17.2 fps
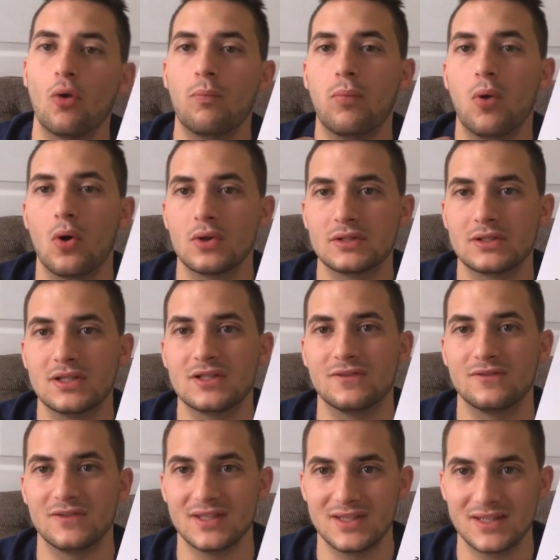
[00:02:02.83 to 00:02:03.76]
or
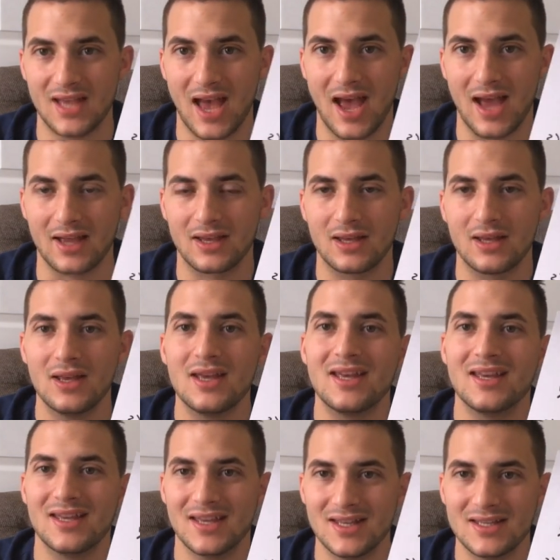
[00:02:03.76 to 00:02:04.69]
pulseless V-tach?
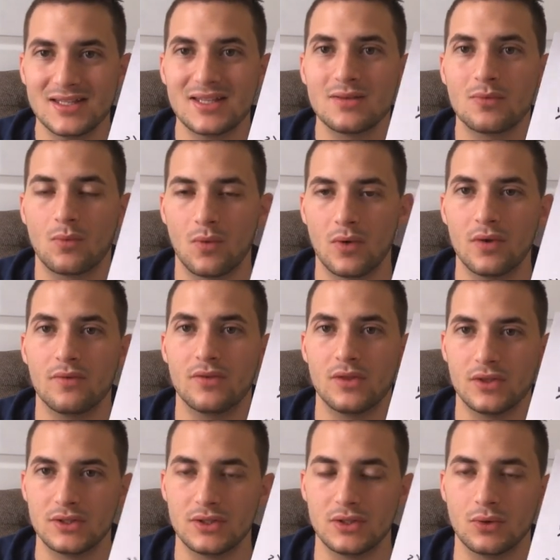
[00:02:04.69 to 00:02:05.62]
Is it one
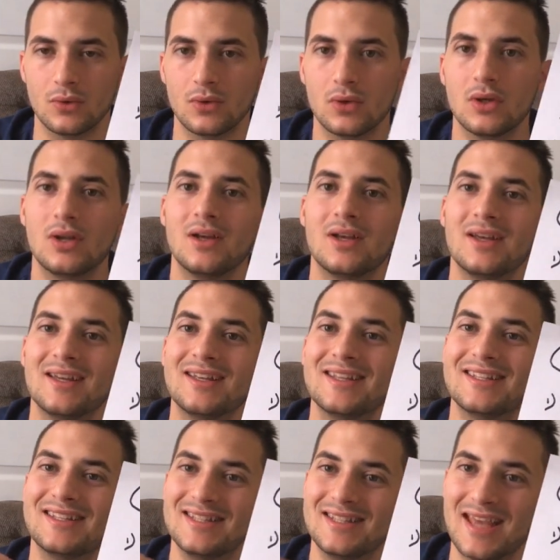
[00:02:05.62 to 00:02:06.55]
of the two?
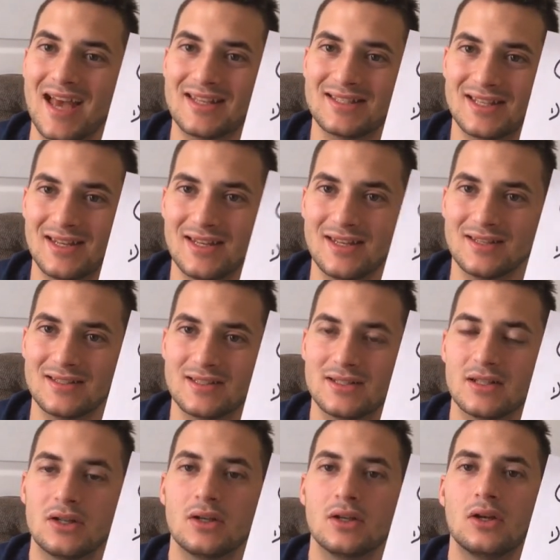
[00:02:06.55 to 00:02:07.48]
Yes, it
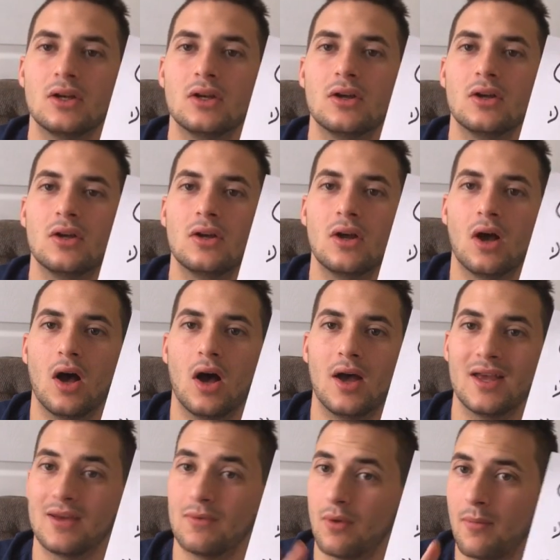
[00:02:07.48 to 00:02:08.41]
is.
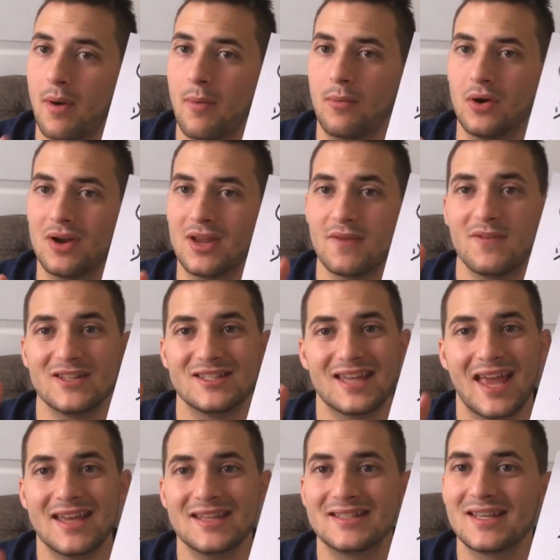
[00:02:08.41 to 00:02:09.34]
And remember, if
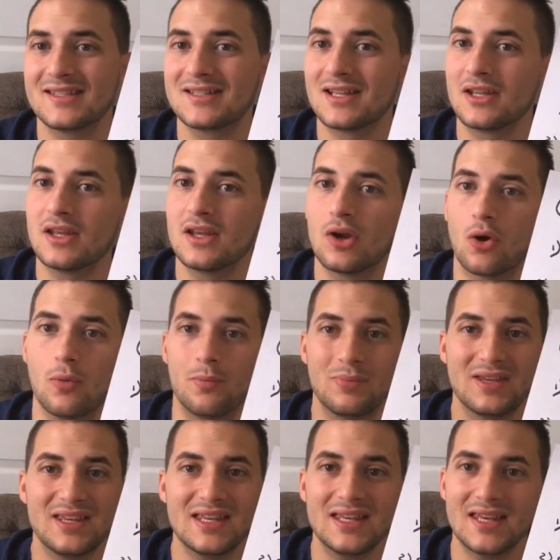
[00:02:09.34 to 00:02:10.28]
it's asystole or
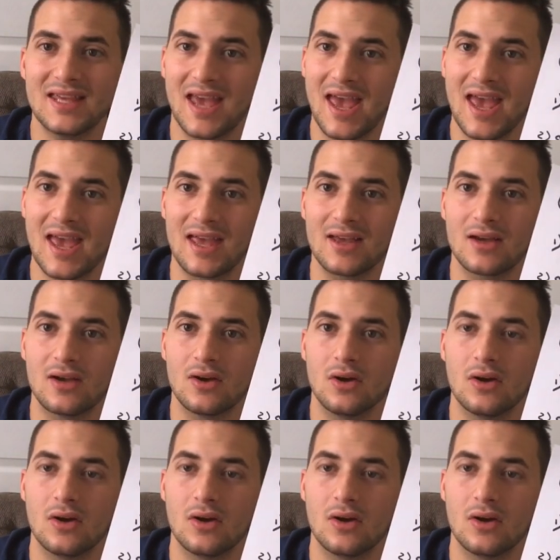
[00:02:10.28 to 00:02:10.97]
PEA,